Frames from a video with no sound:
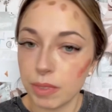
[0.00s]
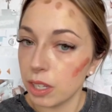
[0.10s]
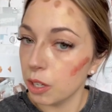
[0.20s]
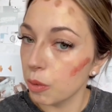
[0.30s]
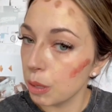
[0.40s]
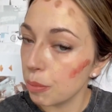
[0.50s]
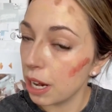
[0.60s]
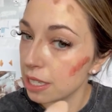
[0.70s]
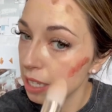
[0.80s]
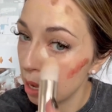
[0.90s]
You want to
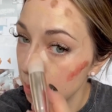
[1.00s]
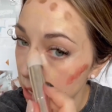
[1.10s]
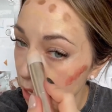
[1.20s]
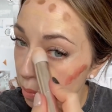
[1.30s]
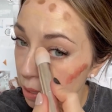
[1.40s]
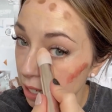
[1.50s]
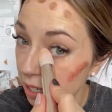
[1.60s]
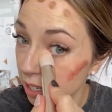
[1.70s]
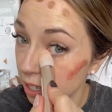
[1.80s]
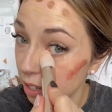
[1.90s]
press that makeup in
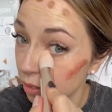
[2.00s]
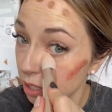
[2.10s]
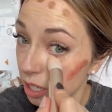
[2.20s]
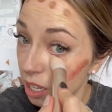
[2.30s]
and out.